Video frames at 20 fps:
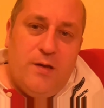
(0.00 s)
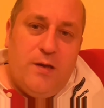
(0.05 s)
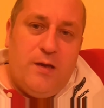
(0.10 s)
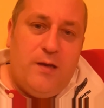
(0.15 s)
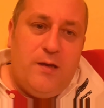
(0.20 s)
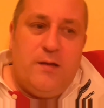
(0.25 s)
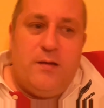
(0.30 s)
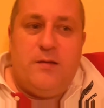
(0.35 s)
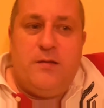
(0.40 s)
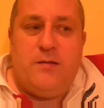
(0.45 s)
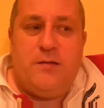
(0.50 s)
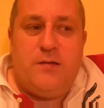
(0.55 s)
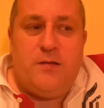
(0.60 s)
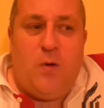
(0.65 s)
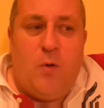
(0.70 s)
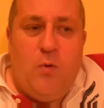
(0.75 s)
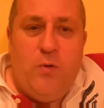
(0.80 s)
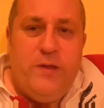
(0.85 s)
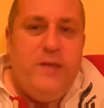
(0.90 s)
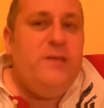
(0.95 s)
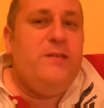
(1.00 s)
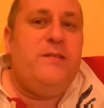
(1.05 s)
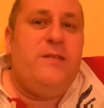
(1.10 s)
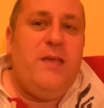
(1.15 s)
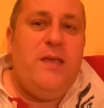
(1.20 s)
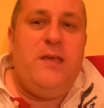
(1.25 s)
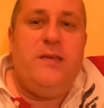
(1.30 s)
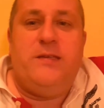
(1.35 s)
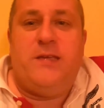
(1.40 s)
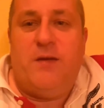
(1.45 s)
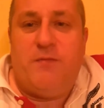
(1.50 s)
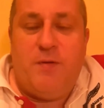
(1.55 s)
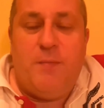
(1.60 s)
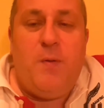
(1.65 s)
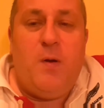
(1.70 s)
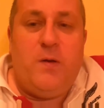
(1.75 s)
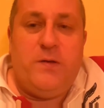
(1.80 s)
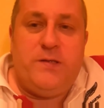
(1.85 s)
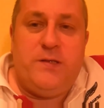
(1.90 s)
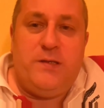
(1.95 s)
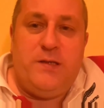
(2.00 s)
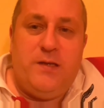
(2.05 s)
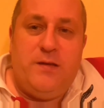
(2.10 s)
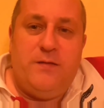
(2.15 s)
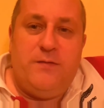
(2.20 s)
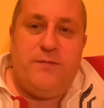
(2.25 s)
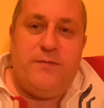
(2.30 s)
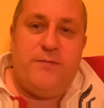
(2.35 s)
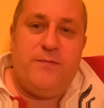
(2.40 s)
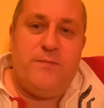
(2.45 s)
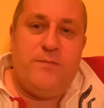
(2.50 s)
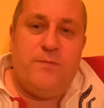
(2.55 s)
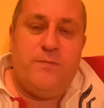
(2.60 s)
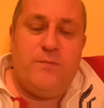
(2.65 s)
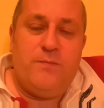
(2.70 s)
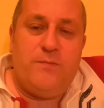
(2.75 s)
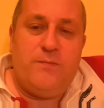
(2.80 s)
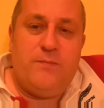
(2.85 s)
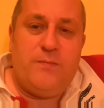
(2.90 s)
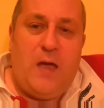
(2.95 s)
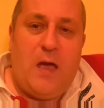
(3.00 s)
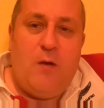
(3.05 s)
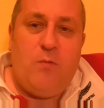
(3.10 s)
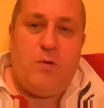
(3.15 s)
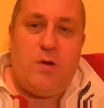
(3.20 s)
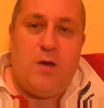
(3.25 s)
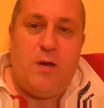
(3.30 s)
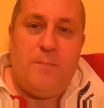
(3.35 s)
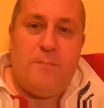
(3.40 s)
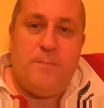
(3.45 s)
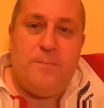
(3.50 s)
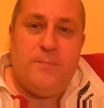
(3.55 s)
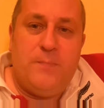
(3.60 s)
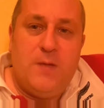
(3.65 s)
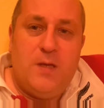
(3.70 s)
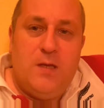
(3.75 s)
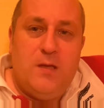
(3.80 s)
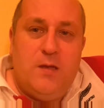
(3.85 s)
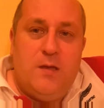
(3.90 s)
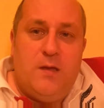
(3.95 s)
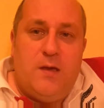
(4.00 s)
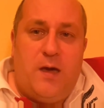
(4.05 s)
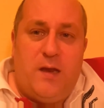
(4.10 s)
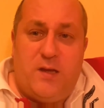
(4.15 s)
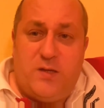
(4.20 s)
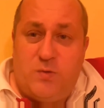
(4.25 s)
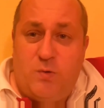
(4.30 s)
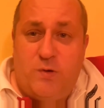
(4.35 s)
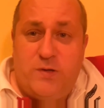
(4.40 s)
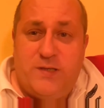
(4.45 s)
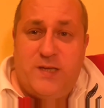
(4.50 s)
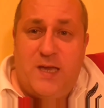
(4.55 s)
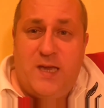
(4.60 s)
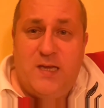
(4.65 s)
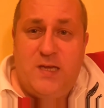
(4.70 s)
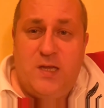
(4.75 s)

and all these things have a positive outcome and that's what I say.